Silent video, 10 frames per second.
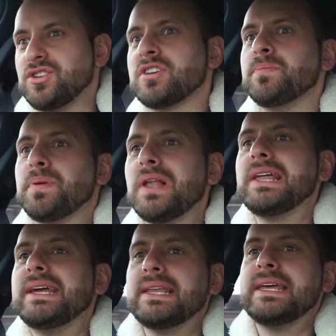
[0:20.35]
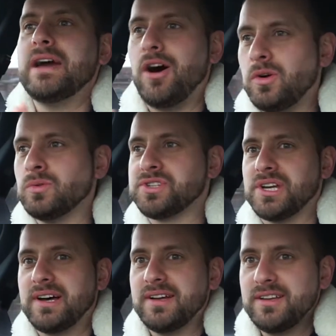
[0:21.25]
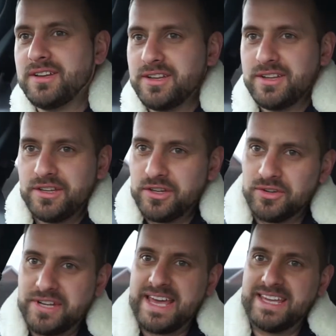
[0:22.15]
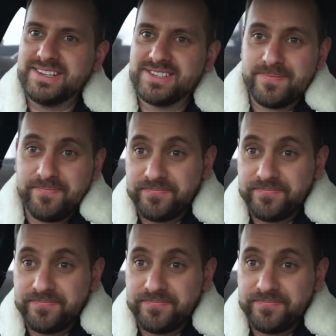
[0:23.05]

to completely alter your days.